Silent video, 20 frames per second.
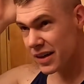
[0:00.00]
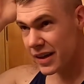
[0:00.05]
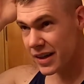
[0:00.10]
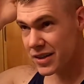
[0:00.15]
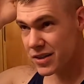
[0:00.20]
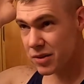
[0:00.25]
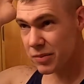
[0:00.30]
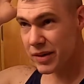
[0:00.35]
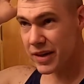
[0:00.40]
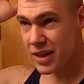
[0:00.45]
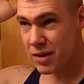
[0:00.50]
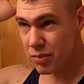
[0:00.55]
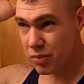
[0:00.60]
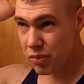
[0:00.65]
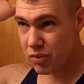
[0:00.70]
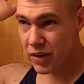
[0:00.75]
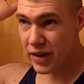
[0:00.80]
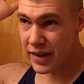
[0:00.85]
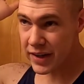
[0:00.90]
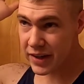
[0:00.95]
okay so I'm getting a
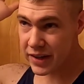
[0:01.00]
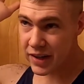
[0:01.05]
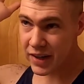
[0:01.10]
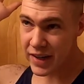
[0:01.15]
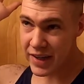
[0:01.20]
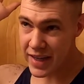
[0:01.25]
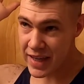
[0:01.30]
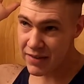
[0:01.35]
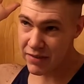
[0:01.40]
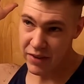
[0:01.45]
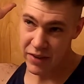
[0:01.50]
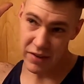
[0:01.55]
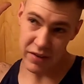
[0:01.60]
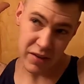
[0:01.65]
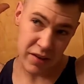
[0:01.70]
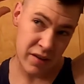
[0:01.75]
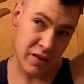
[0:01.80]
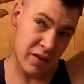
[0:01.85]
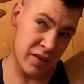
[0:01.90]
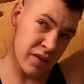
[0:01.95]
pretty good
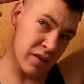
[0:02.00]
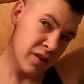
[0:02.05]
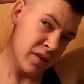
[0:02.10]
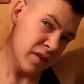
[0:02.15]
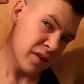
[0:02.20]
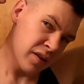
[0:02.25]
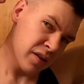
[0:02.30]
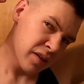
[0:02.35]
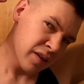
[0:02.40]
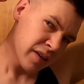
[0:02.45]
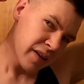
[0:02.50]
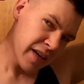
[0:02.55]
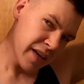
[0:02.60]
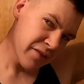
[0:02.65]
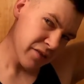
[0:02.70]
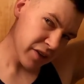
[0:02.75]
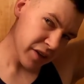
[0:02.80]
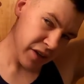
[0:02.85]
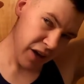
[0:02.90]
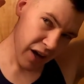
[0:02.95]
even
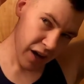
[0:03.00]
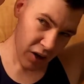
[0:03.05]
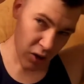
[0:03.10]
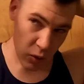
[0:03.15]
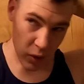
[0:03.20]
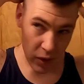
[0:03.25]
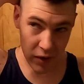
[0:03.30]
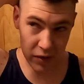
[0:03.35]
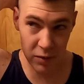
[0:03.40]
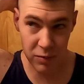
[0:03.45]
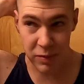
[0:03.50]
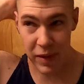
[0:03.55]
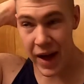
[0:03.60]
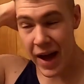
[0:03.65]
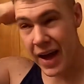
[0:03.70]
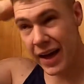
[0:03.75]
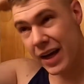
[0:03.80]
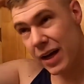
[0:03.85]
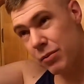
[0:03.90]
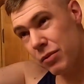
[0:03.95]
even cut the way around the
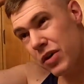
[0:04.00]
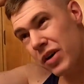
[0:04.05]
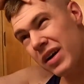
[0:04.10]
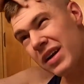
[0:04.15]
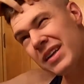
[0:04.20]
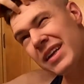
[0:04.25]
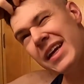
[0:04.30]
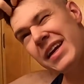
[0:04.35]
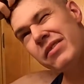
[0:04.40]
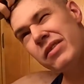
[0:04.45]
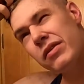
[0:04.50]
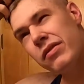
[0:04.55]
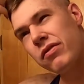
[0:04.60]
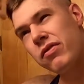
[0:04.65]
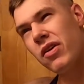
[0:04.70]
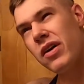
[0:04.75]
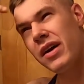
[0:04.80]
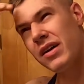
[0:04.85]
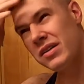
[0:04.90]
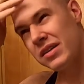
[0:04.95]
back I'm gonna leave the
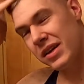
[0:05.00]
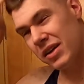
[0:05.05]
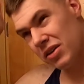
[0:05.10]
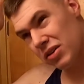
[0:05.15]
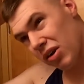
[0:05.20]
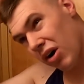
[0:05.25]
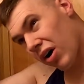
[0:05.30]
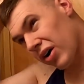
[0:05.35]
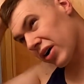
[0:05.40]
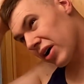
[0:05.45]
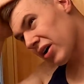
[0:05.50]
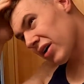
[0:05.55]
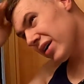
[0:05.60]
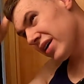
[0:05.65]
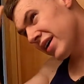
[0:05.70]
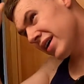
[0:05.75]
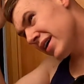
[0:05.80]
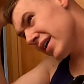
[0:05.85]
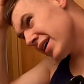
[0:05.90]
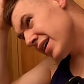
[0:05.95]
front a little
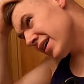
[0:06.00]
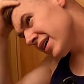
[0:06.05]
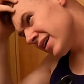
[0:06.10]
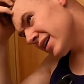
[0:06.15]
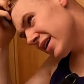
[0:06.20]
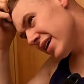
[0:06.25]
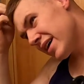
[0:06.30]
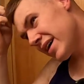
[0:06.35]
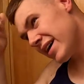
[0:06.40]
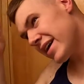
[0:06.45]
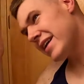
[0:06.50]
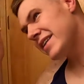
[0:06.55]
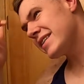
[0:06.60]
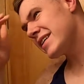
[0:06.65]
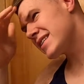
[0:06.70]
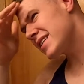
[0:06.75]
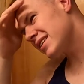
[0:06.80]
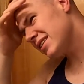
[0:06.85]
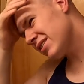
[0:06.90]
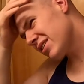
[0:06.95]
longer and it
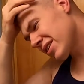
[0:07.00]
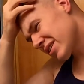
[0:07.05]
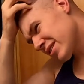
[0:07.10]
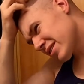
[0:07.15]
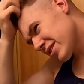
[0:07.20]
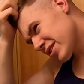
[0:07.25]
doesn't look